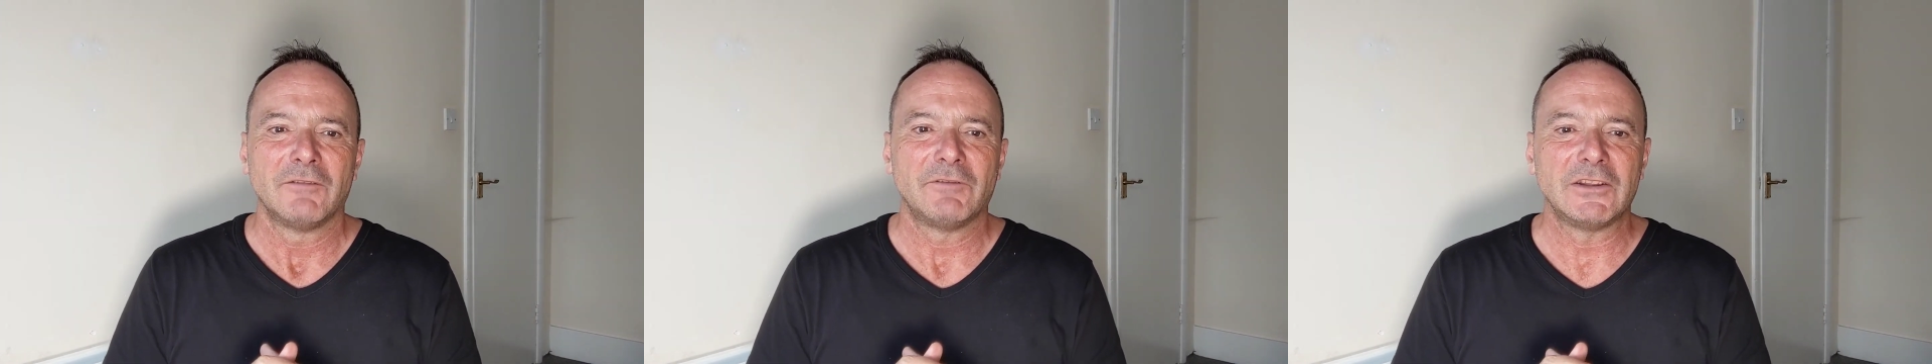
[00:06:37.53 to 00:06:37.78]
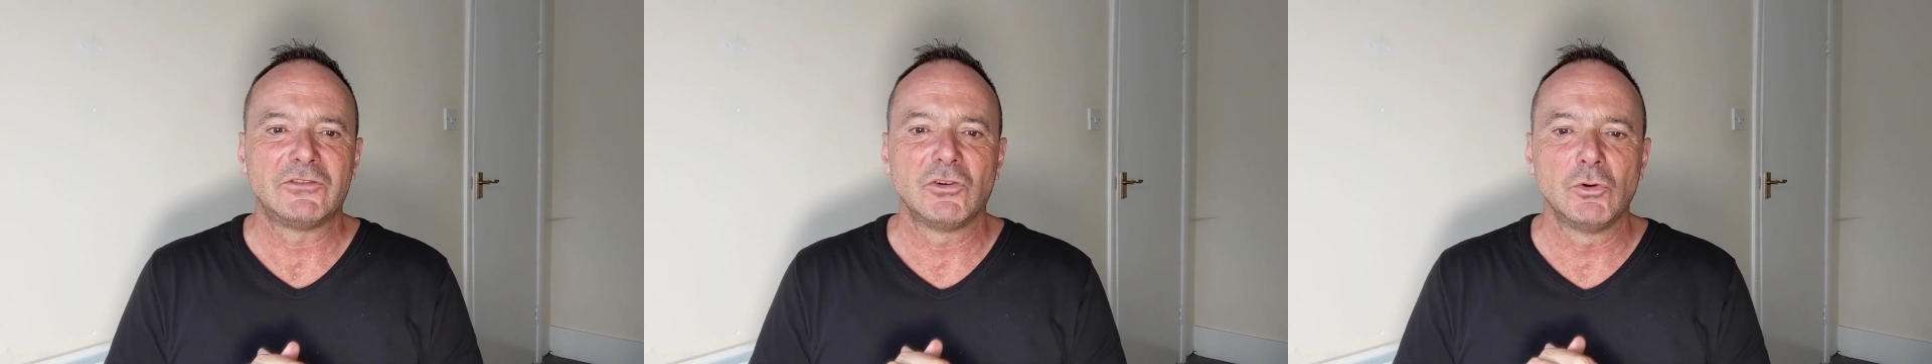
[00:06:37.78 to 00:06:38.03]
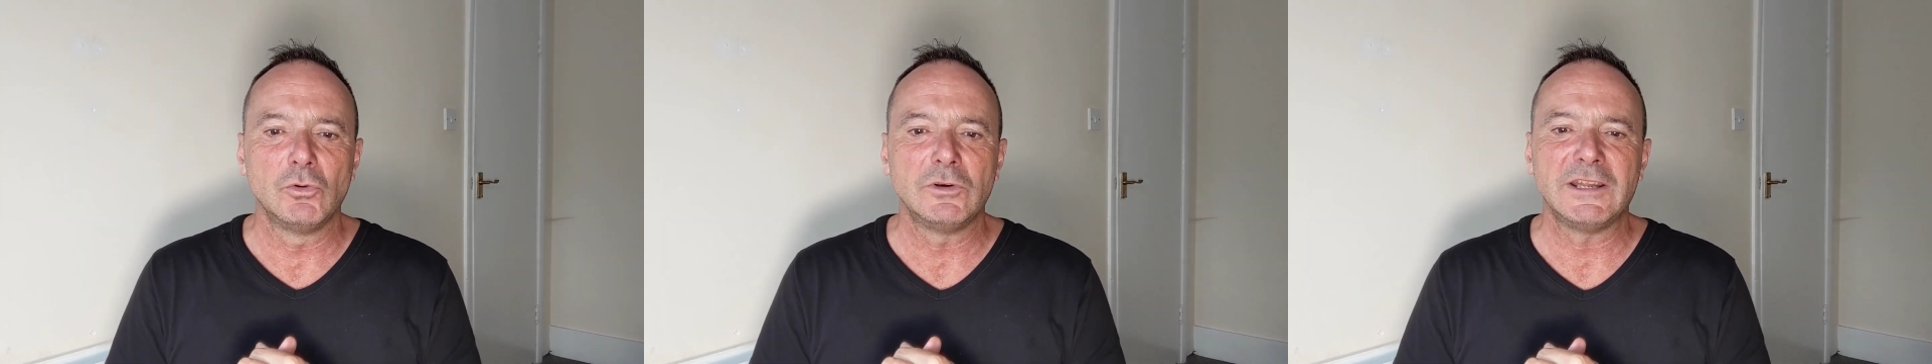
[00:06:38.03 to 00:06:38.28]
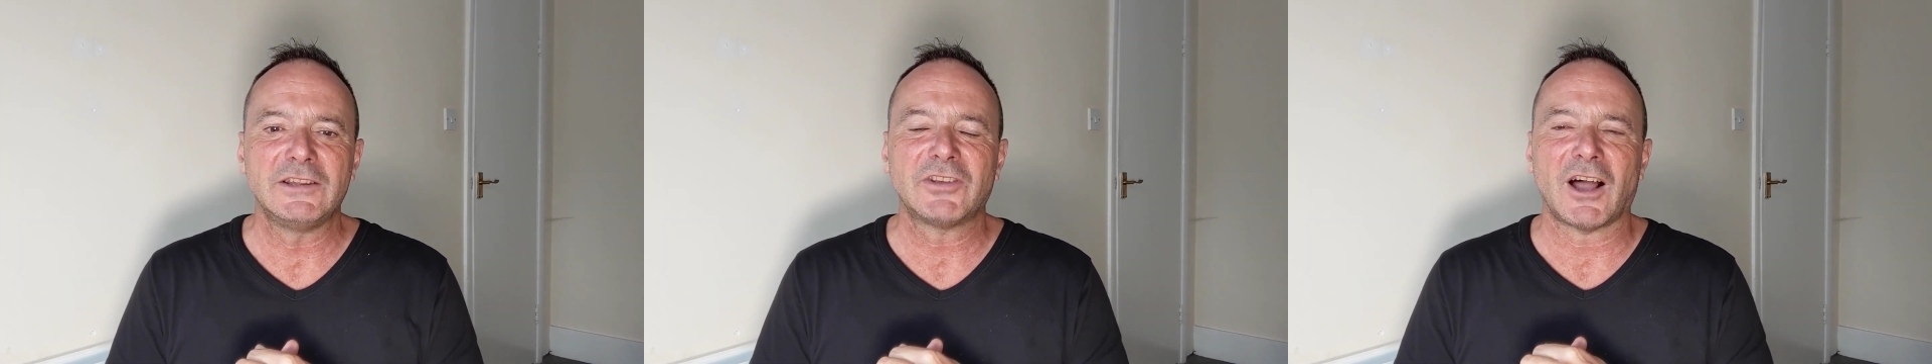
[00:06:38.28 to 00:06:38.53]
they do
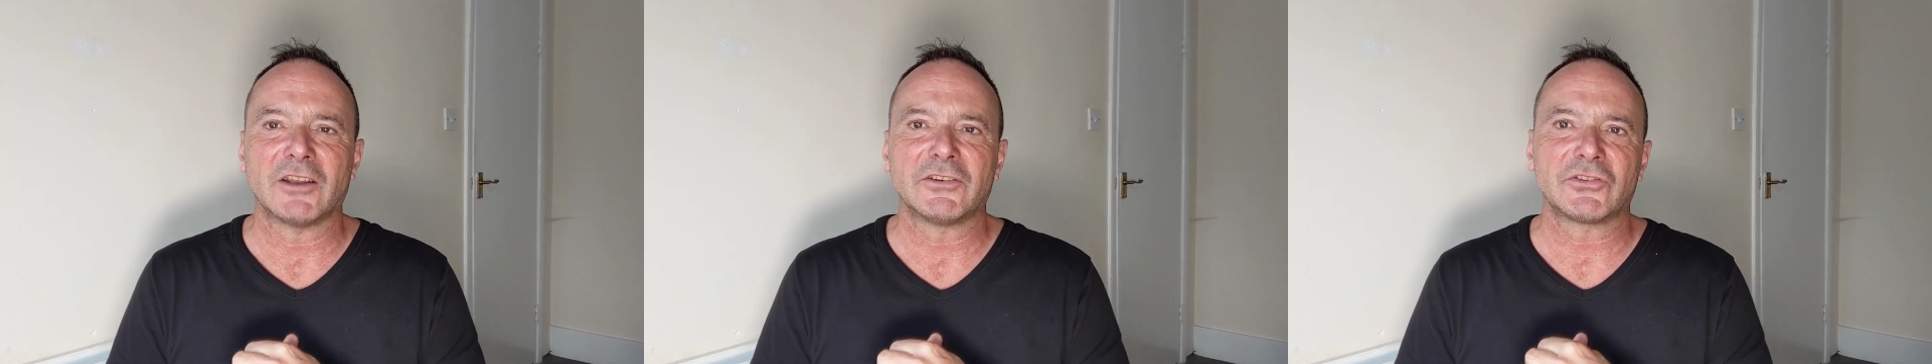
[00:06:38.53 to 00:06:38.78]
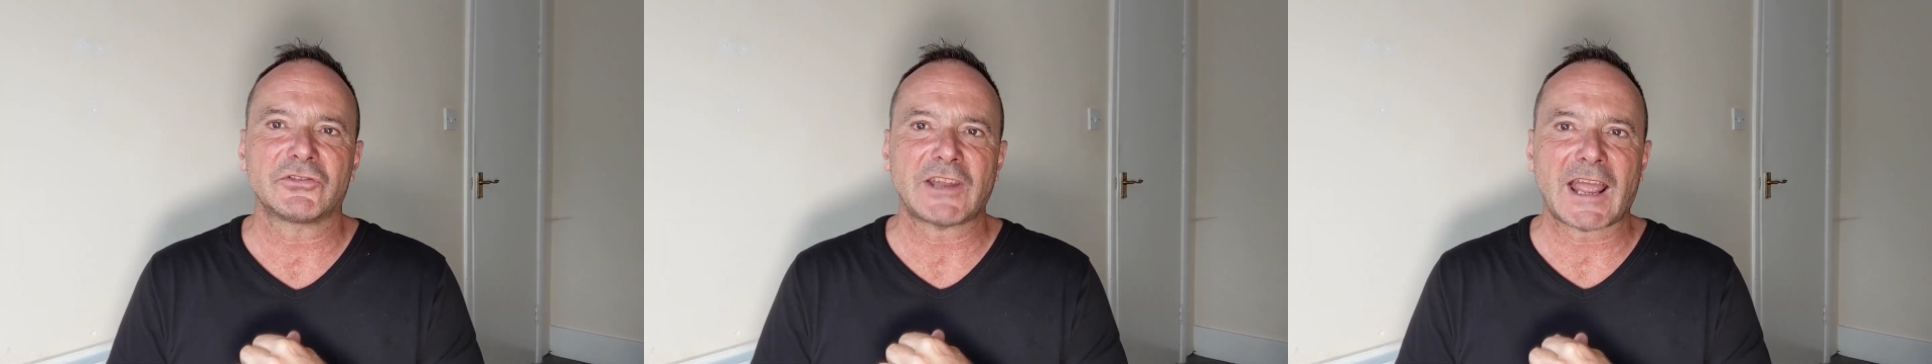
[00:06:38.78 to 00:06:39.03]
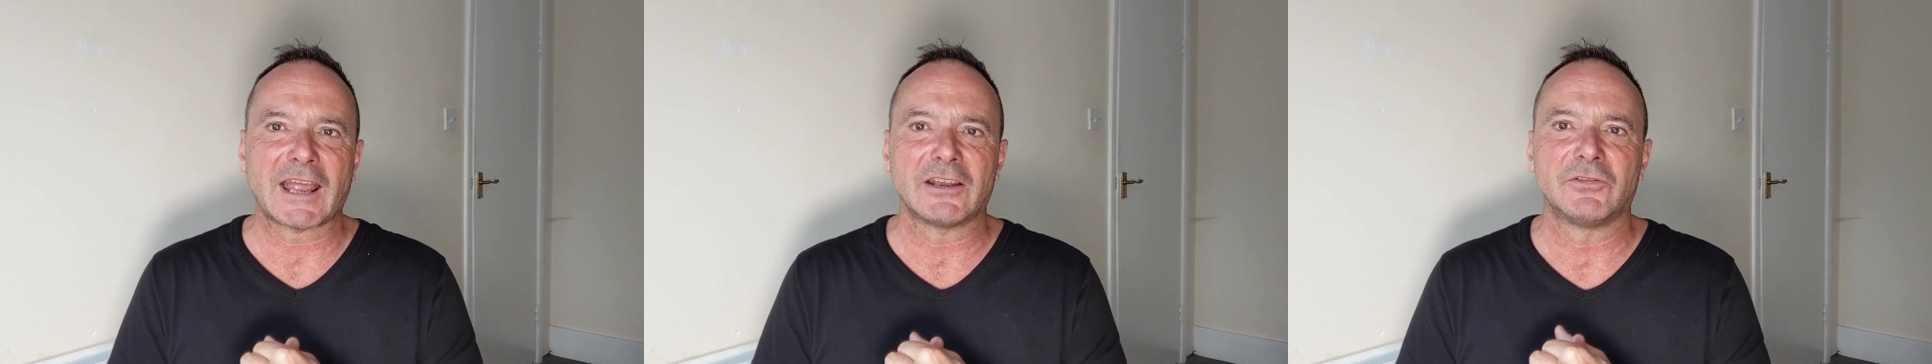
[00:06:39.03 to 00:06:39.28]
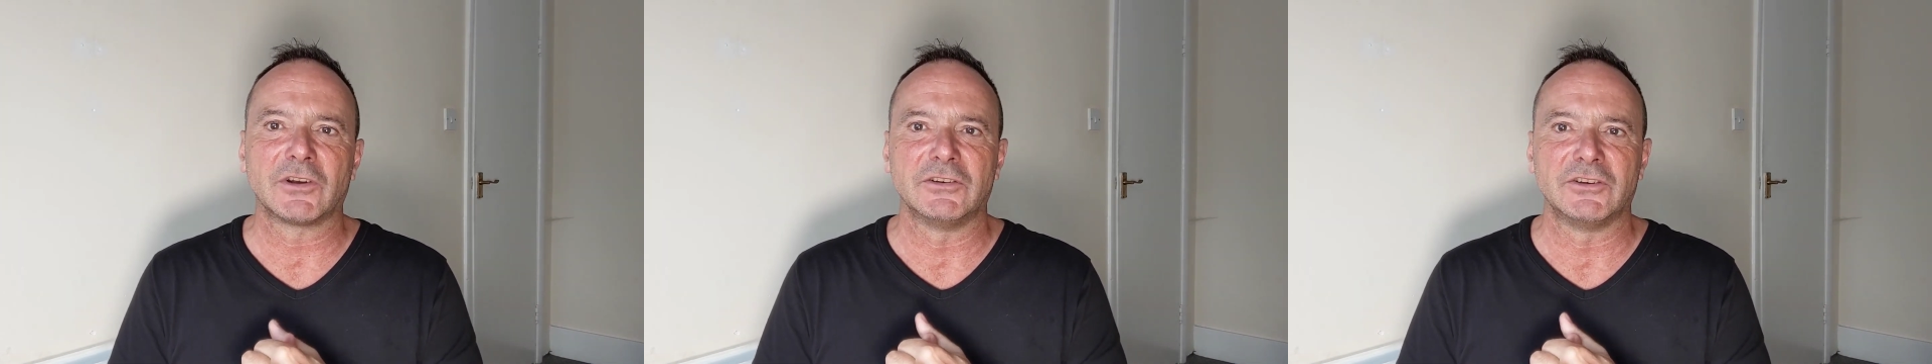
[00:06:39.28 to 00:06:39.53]
need to
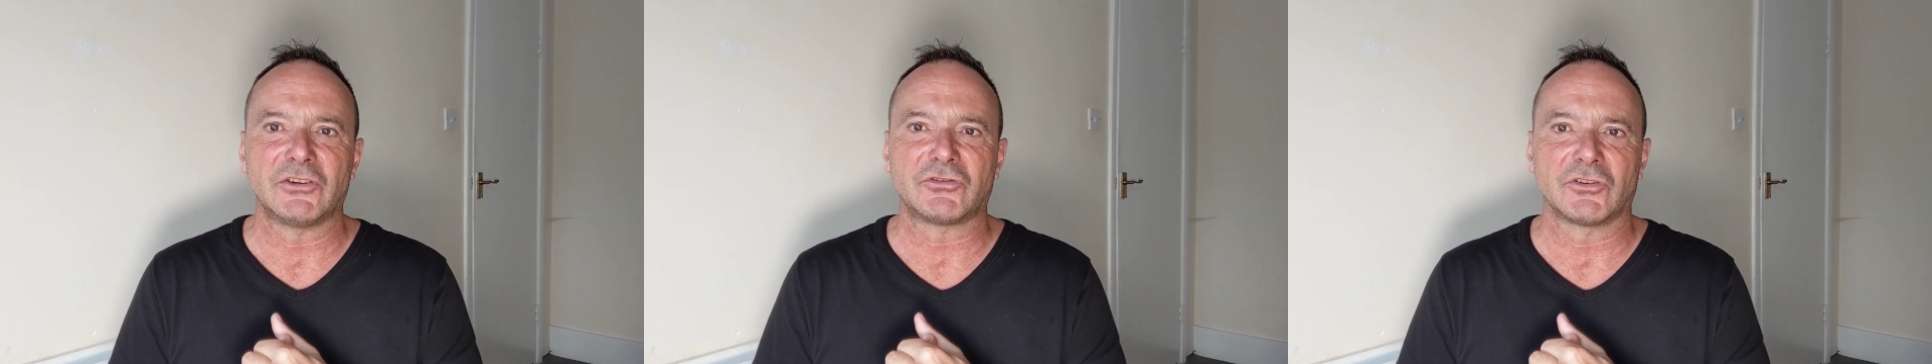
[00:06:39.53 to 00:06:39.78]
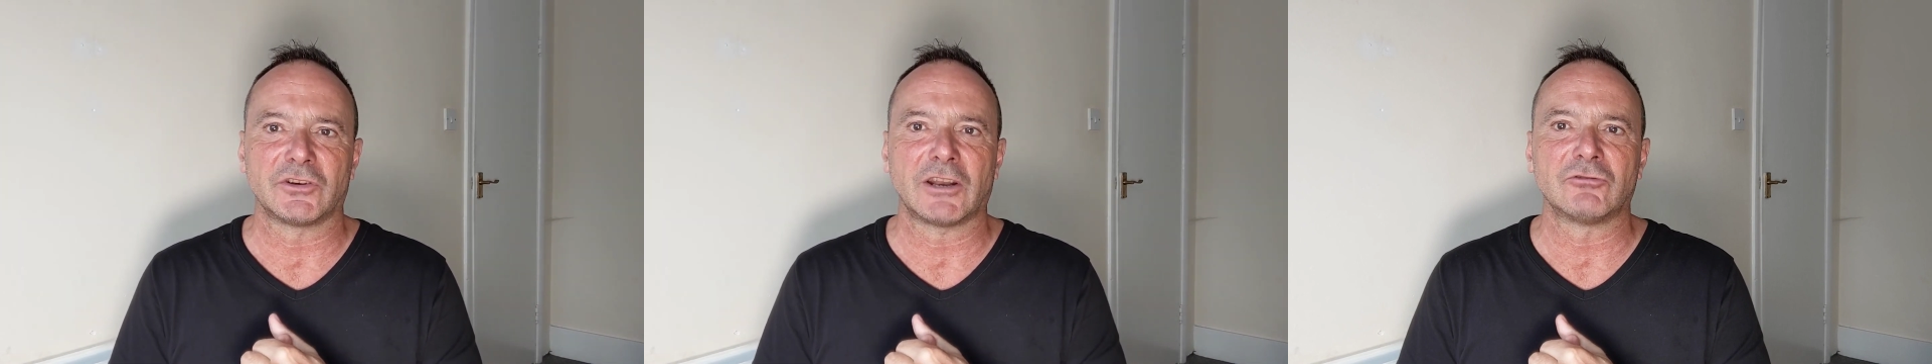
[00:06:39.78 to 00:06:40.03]
understand the condition